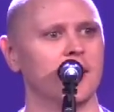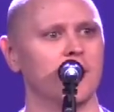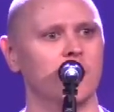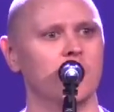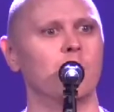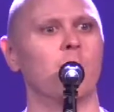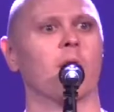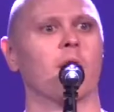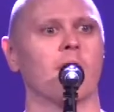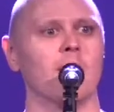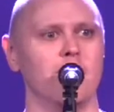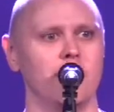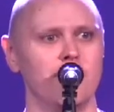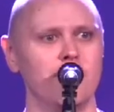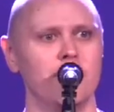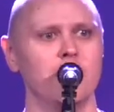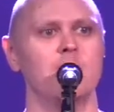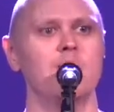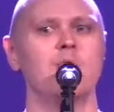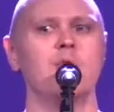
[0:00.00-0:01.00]
You are a
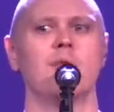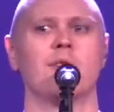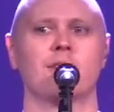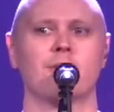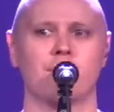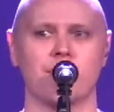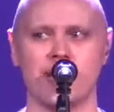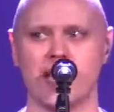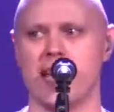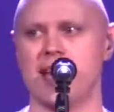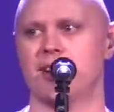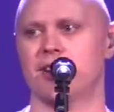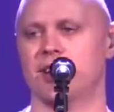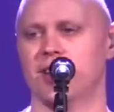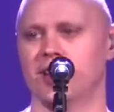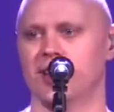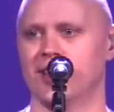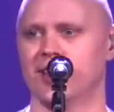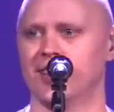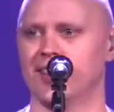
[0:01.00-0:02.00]
new
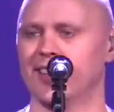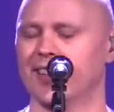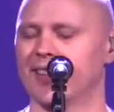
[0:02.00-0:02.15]
creation.